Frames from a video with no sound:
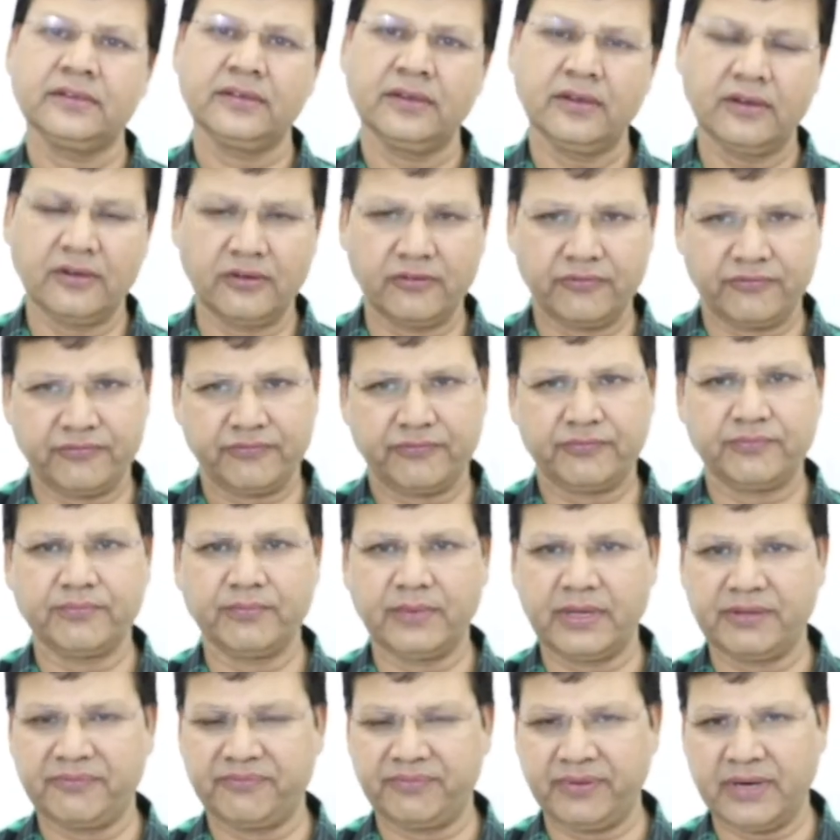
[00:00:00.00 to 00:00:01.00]
of
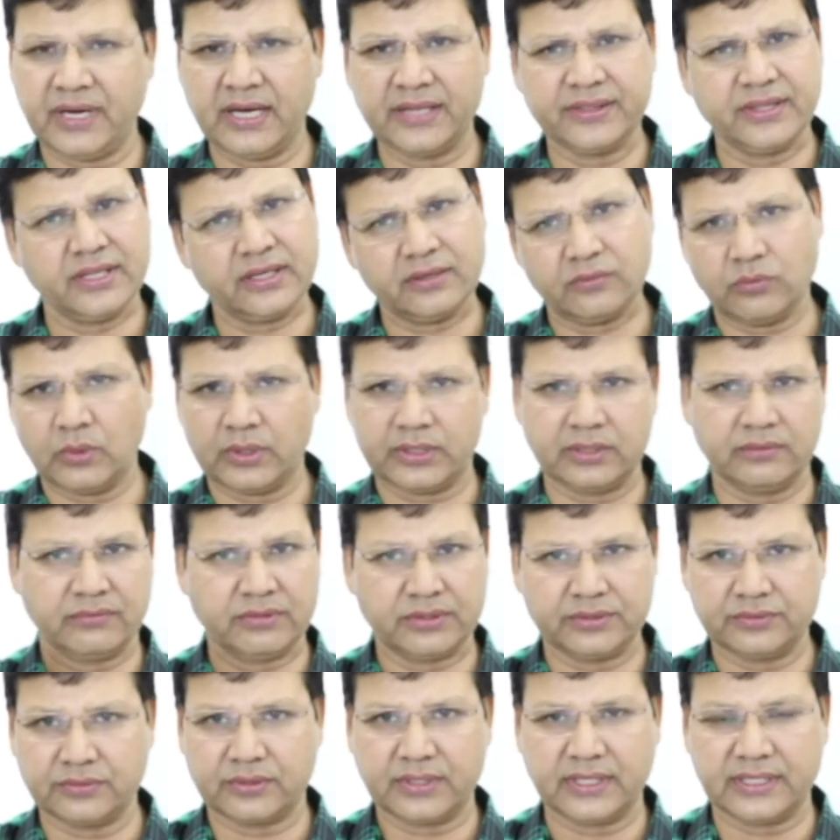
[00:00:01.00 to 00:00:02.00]
my father, whatever
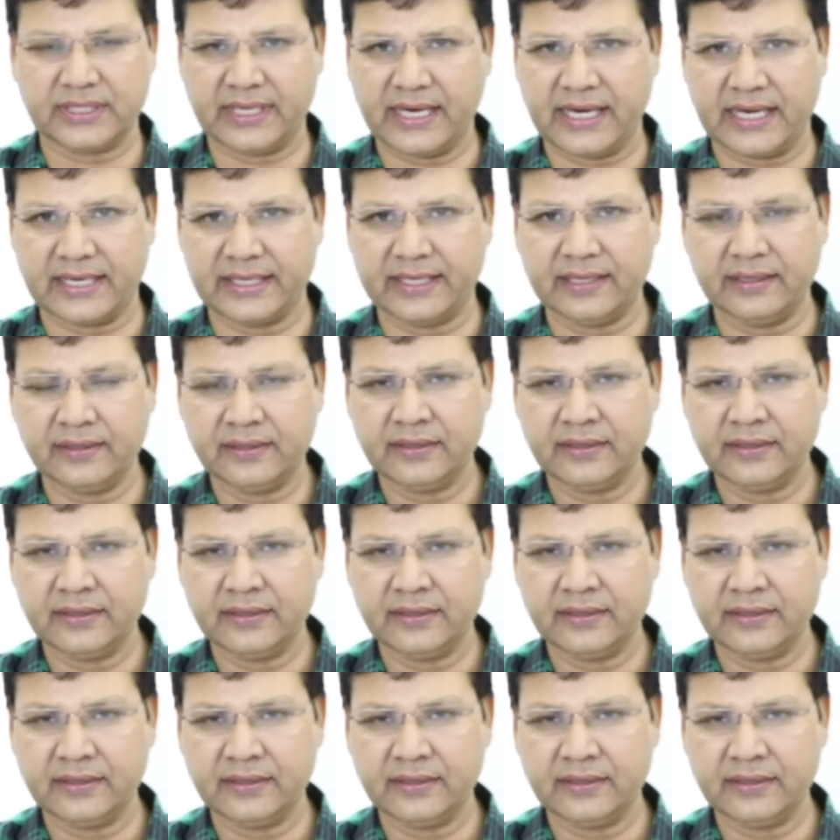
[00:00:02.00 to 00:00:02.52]
you can add,